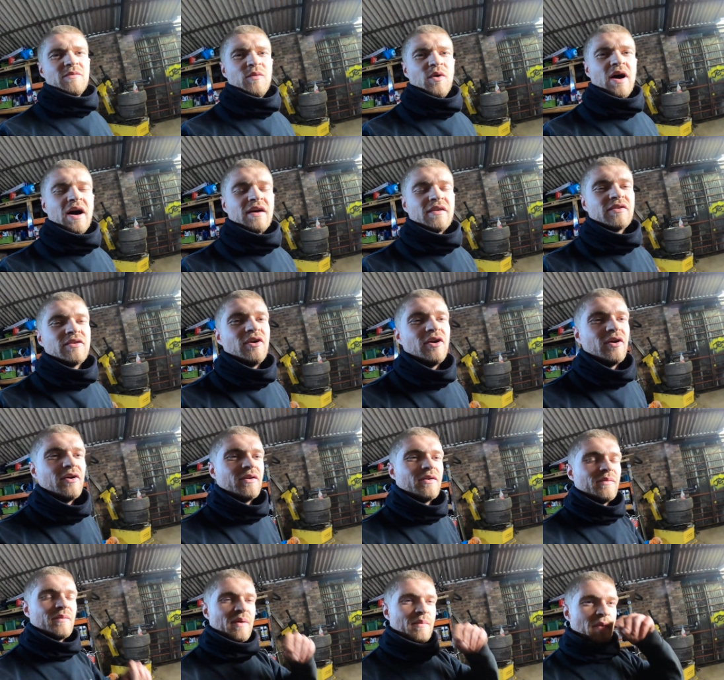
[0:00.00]
than what I
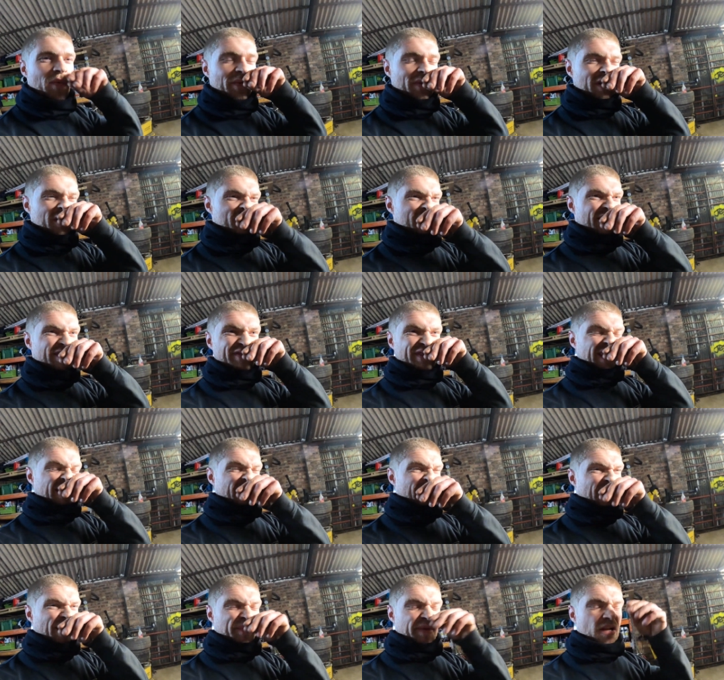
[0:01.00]
thought when we were
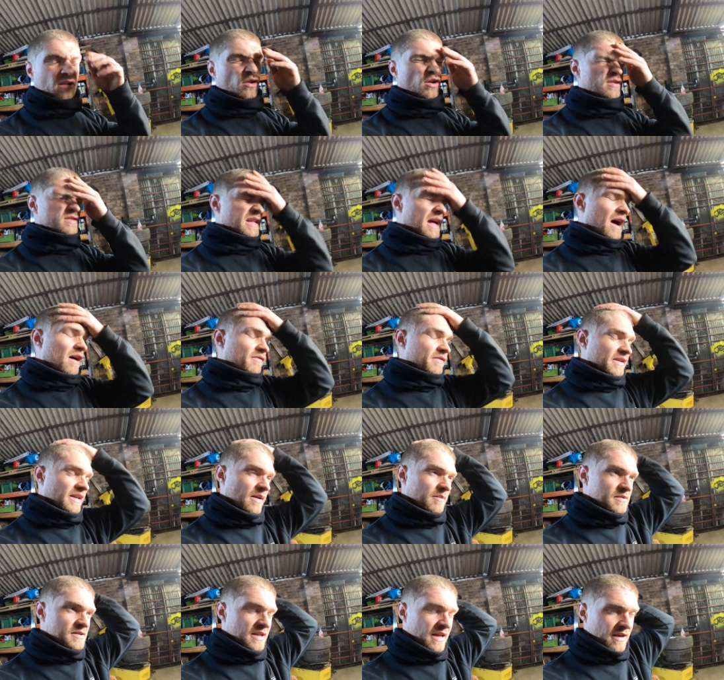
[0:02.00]
drifting. I mean, I lost a half a
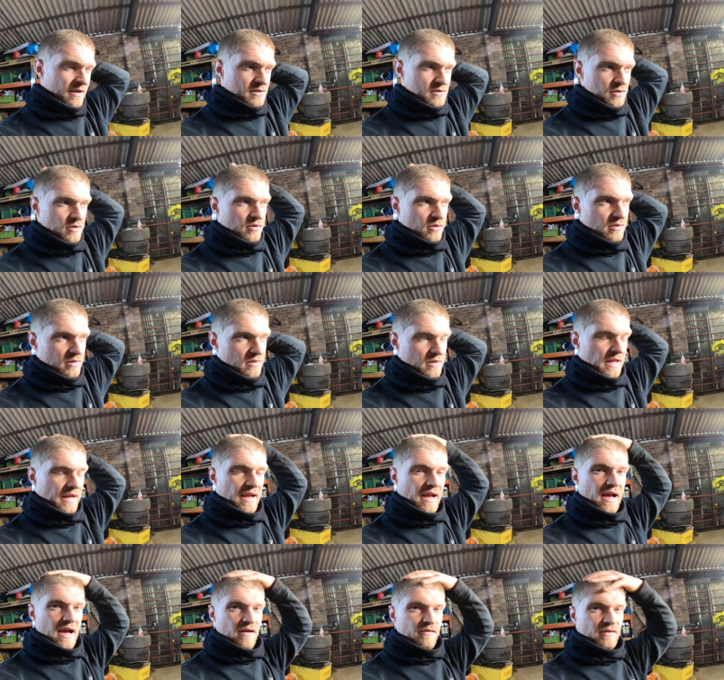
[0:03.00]
dipstick, so
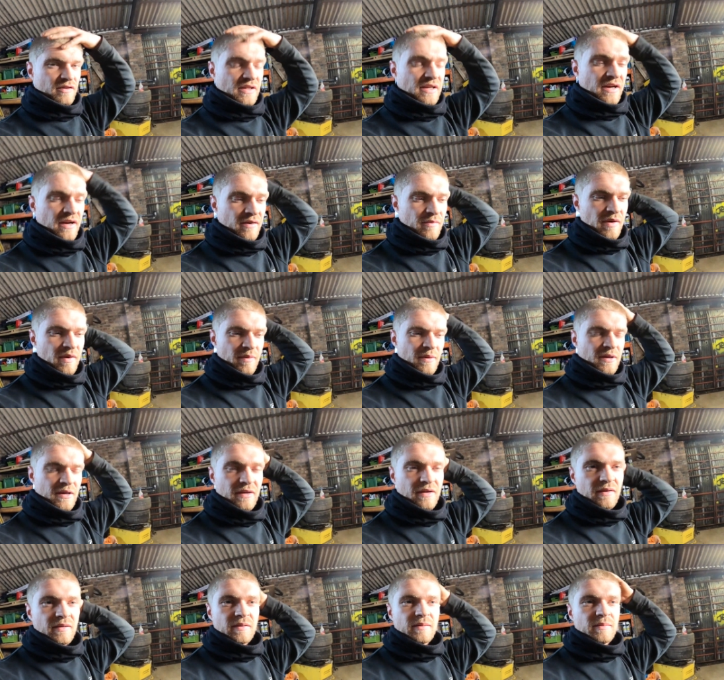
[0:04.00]
like a half a litre
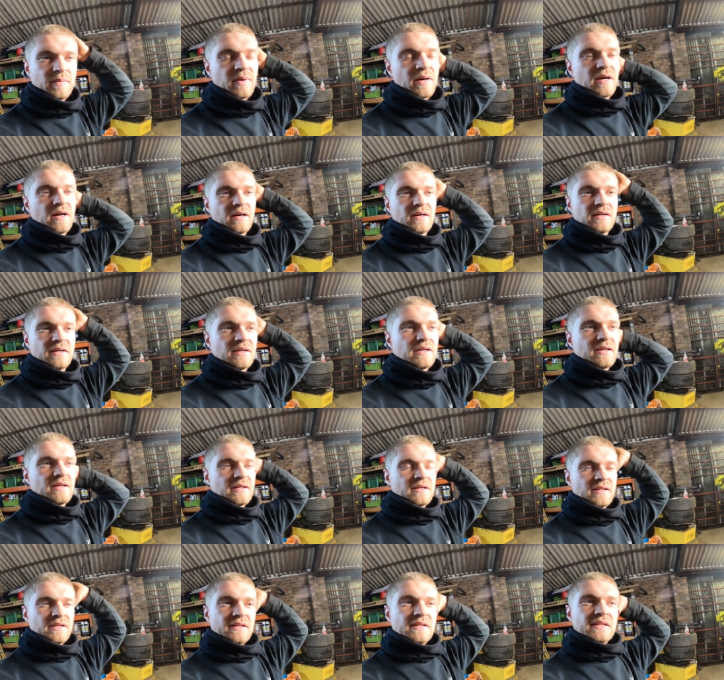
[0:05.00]
maybe, but
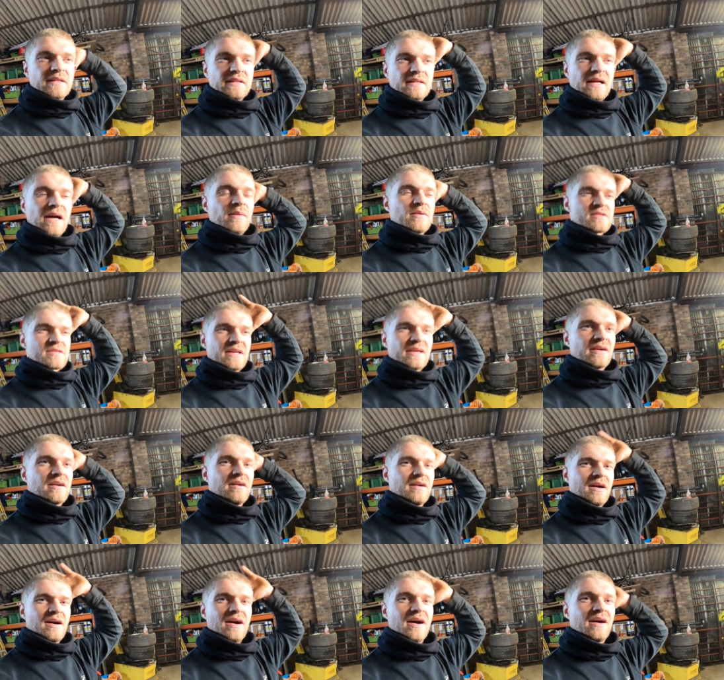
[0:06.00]
I was like,
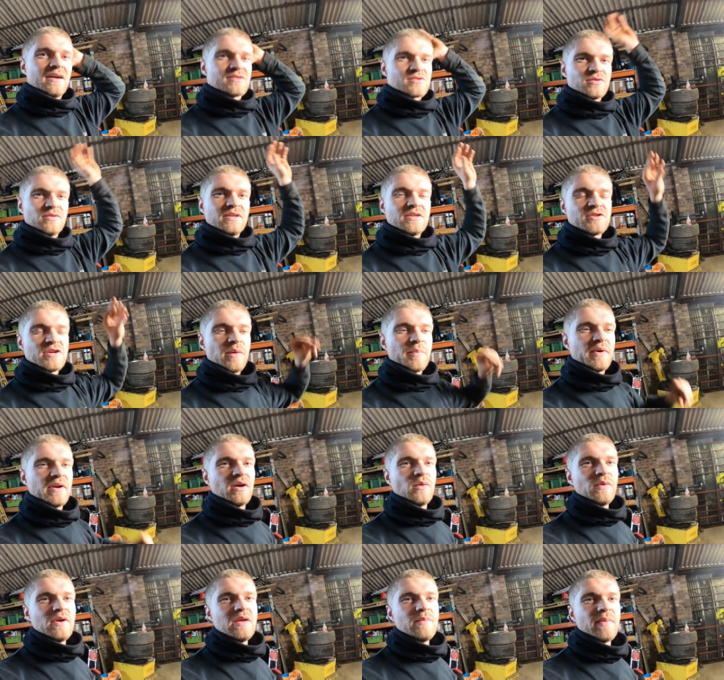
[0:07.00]
it's only
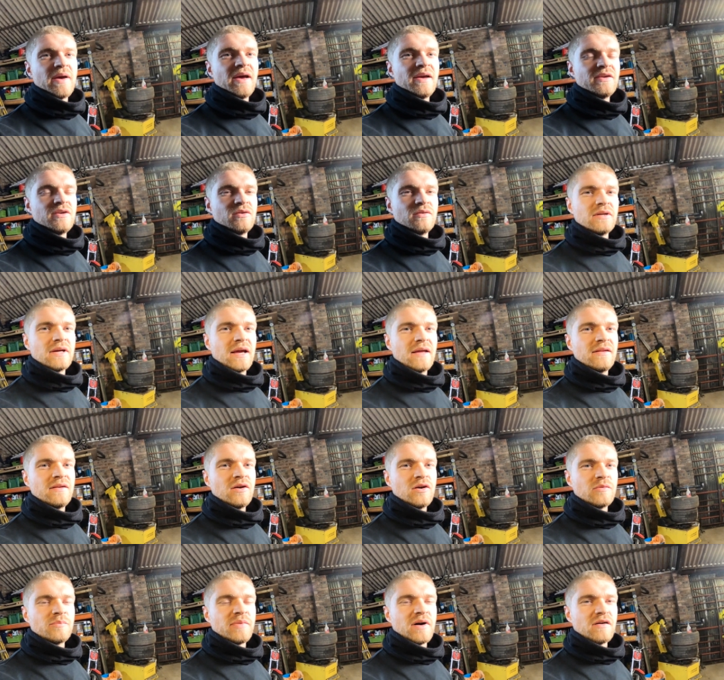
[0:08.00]
dripping a wee bit, you only get
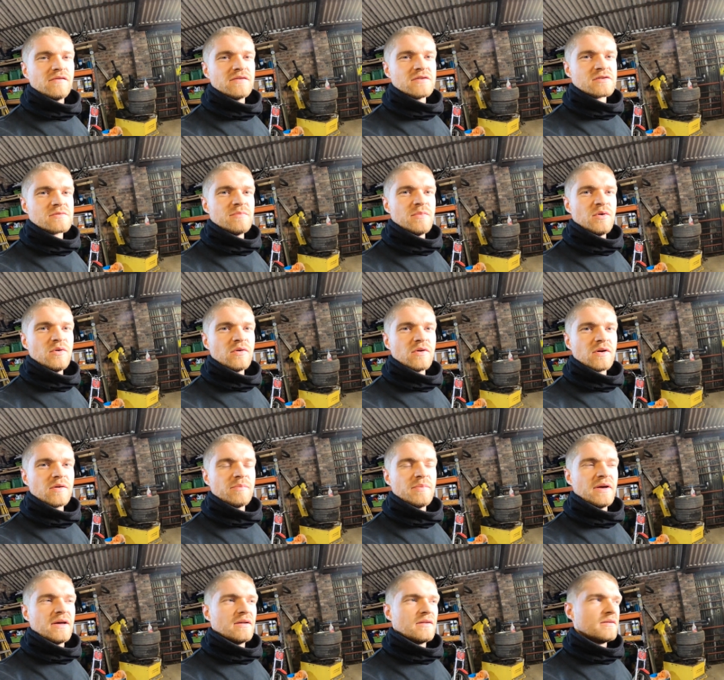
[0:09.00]
the odd puff of smoke,
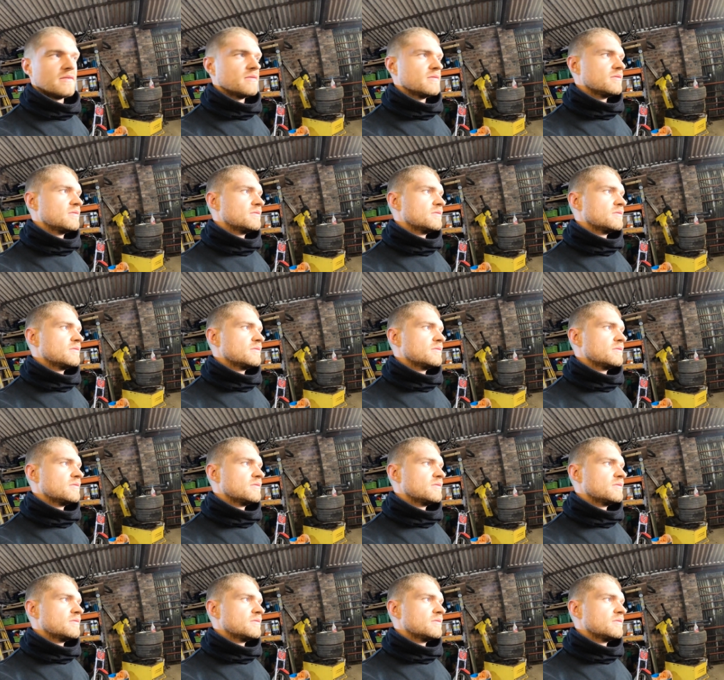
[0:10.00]
but